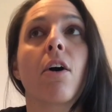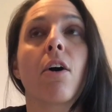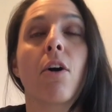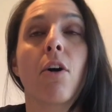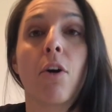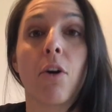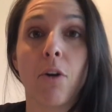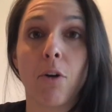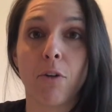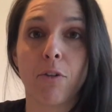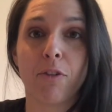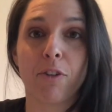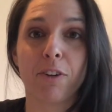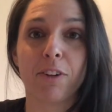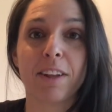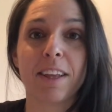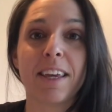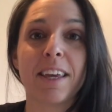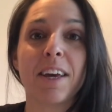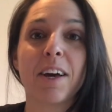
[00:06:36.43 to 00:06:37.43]

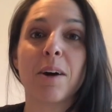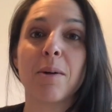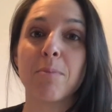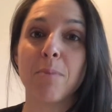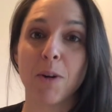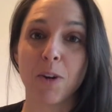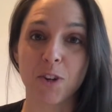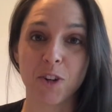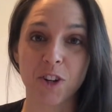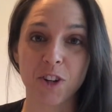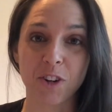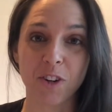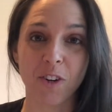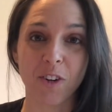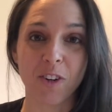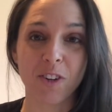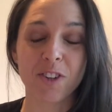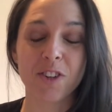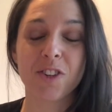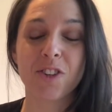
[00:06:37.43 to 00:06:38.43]
overly
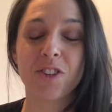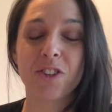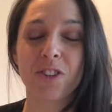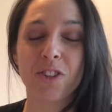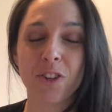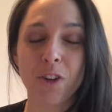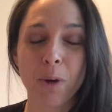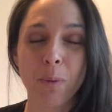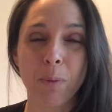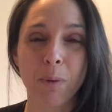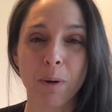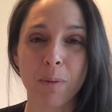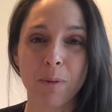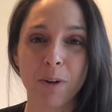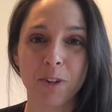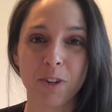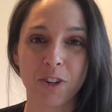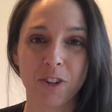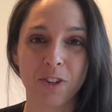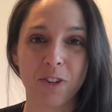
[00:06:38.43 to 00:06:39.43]
emotional, super
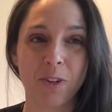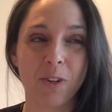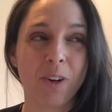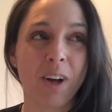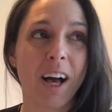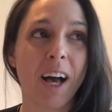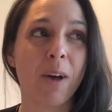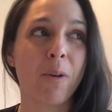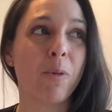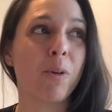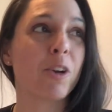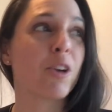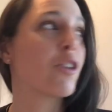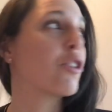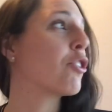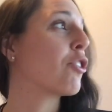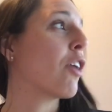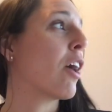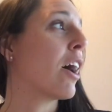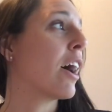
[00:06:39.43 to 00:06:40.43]
emotional. I would
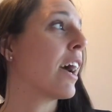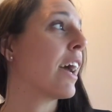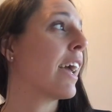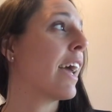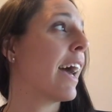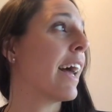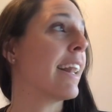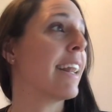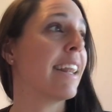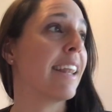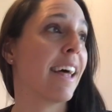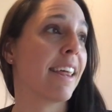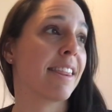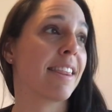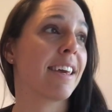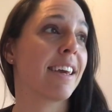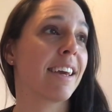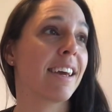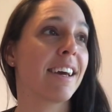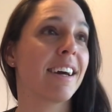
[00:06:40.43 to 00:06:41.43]
cry at
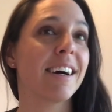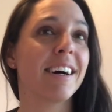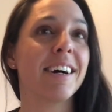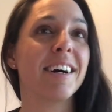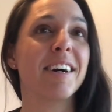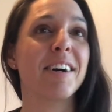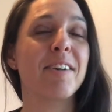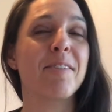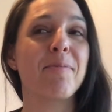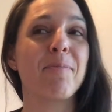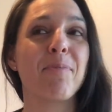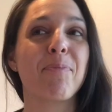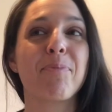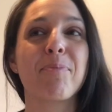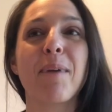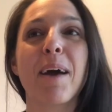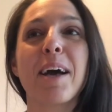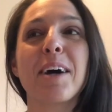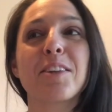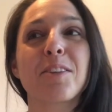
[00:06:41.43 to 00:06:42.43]
nothing.
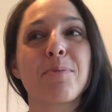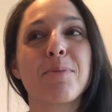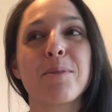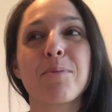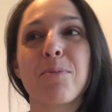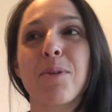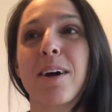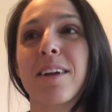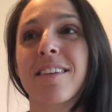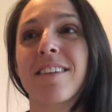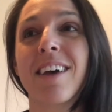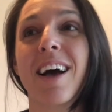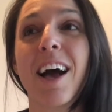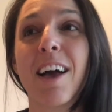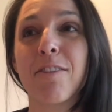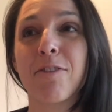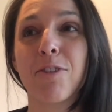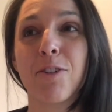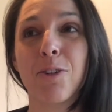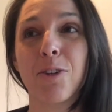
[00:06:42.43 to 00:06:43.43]
My husband brought Thai
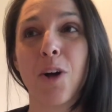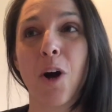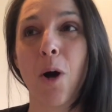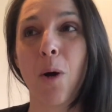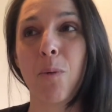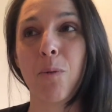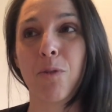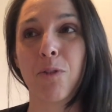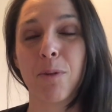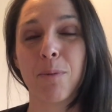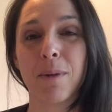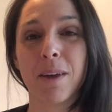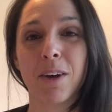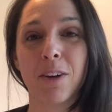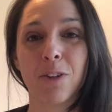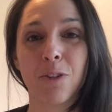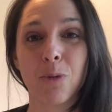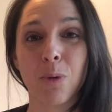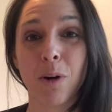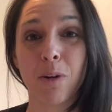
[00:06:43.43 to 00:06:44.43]
food home for me
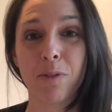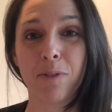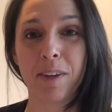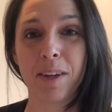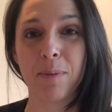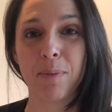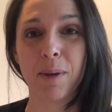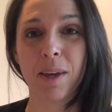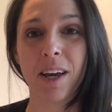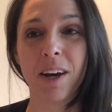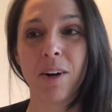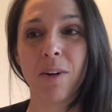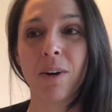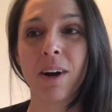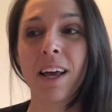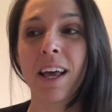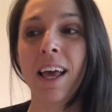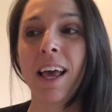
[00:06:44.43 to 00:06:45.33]
on 12 DPO,